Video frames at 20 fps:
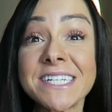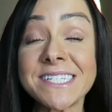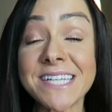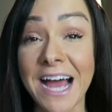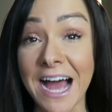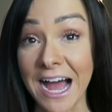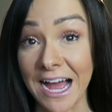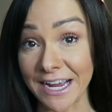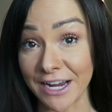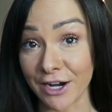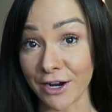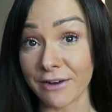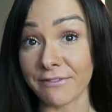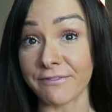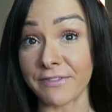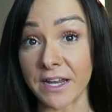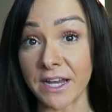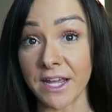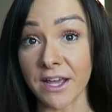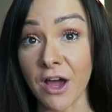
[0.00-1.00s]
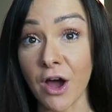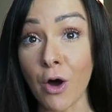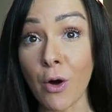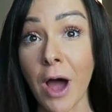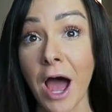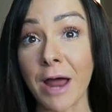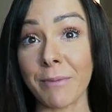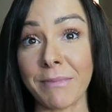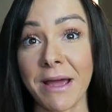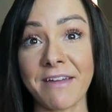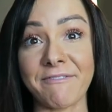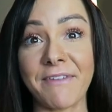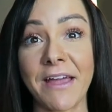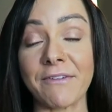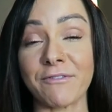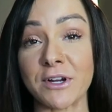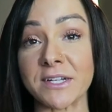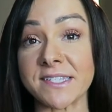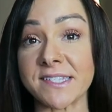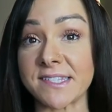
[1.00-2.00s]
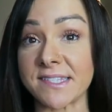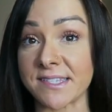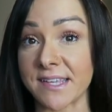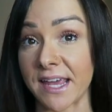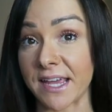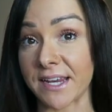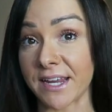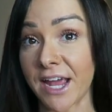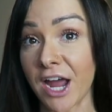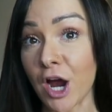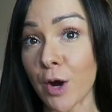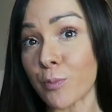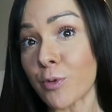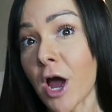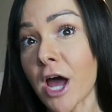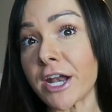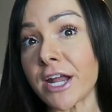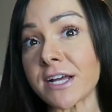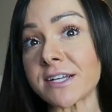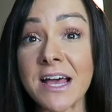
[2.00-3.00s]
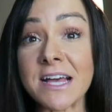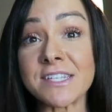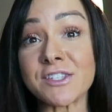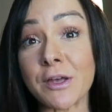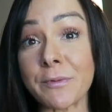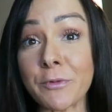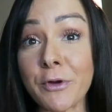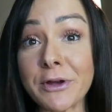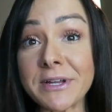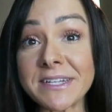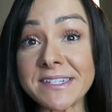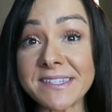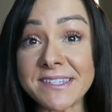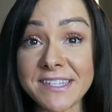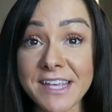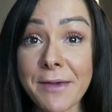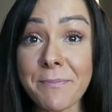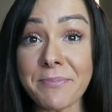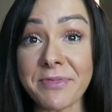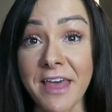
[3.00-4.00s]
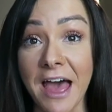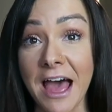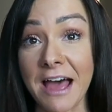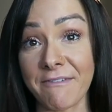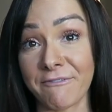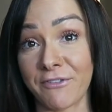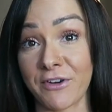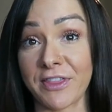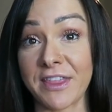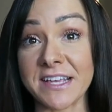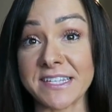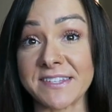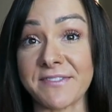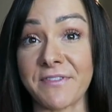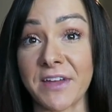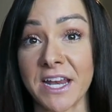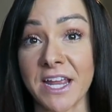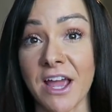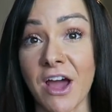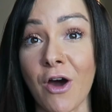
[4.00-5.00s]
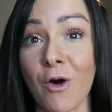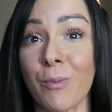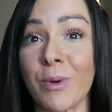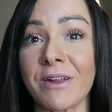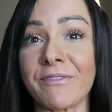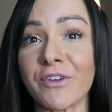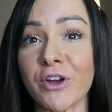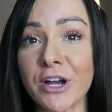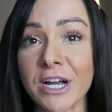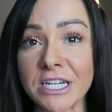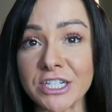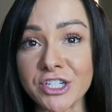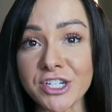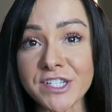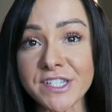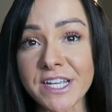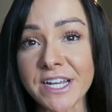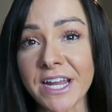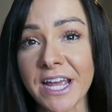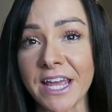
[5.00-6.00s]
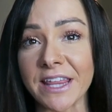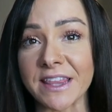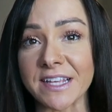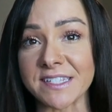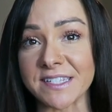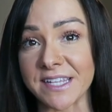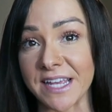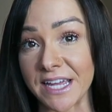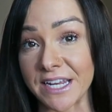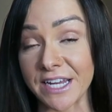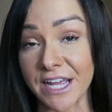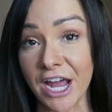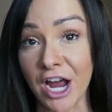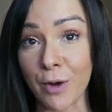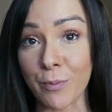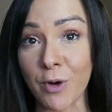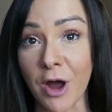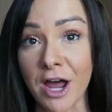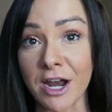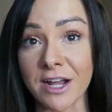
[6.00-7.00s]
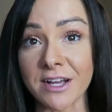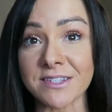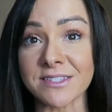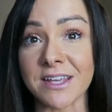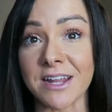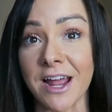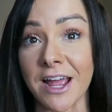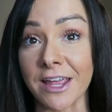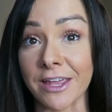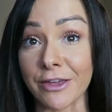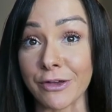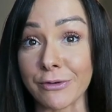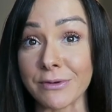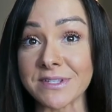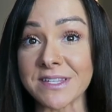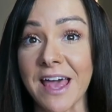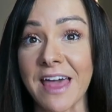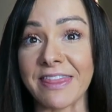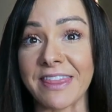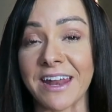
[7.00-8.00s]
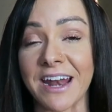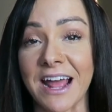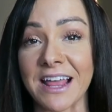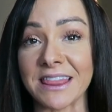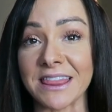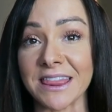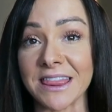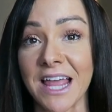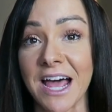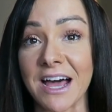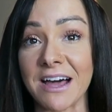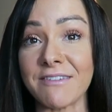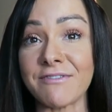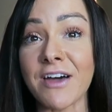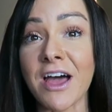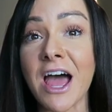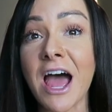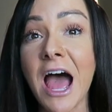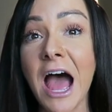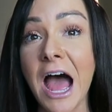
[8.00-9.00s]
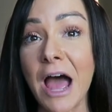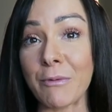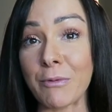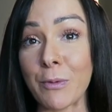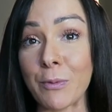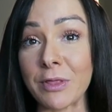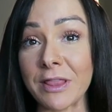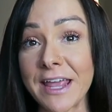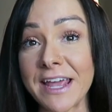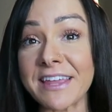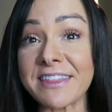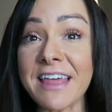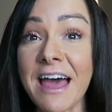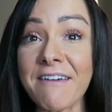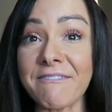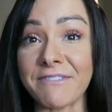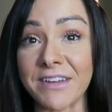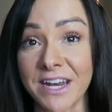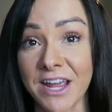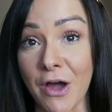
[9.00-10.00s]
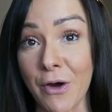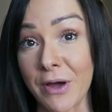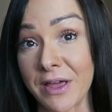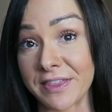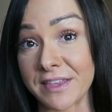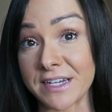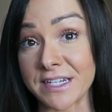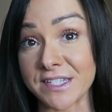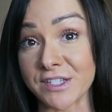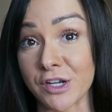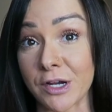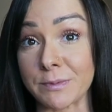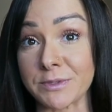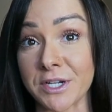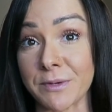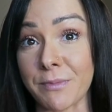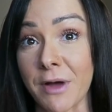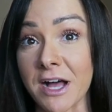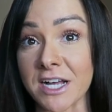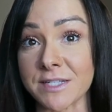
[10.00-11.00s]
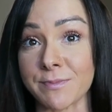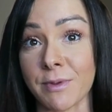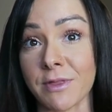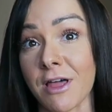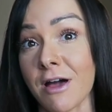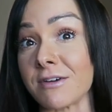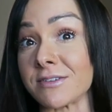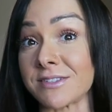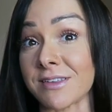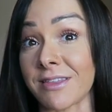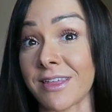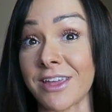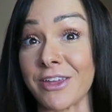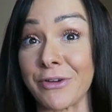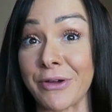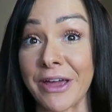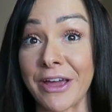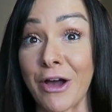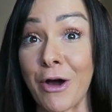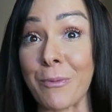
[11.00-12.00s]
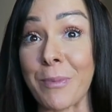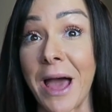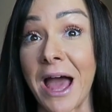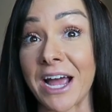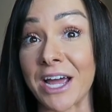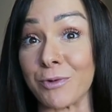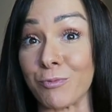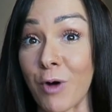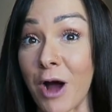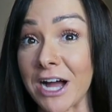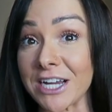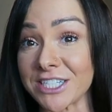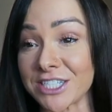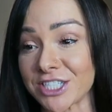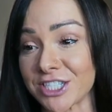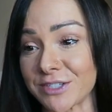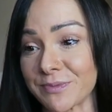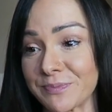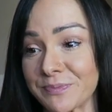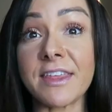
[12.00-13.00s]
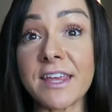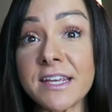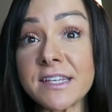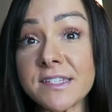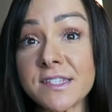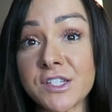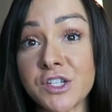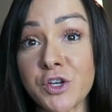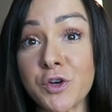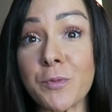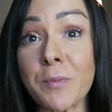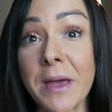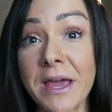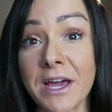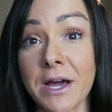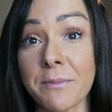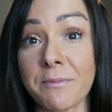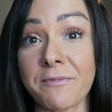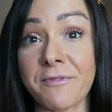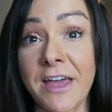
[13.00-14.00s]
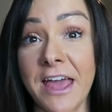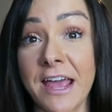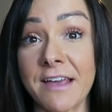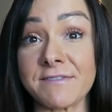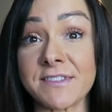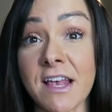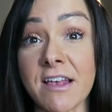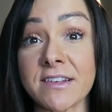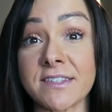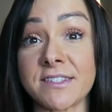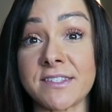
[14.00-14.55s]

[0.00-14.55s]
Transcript: entire video on my favorite skincare products, so I'm going to skip that for this video, but if you're interested in the skincare products that I use and that I love, I will link that video in the description box below so that you can go back and watch. These two makeup faves,